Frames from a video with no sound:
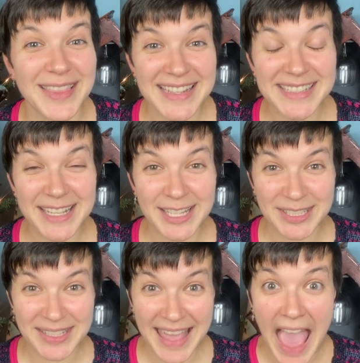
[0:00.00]
this
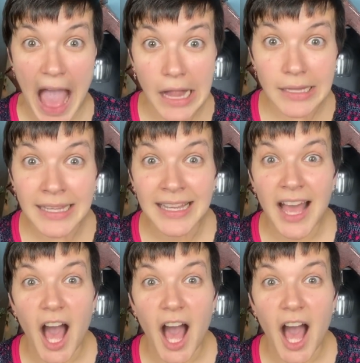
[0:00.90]
cal